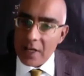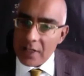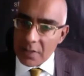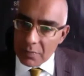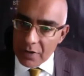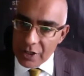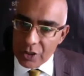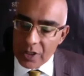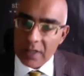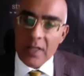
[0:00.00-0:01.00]

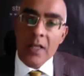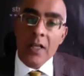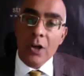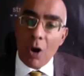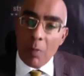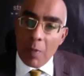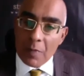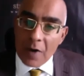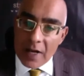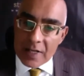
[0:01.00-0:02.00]
pressure. Copper
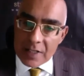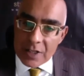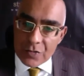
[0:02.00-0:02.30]
price has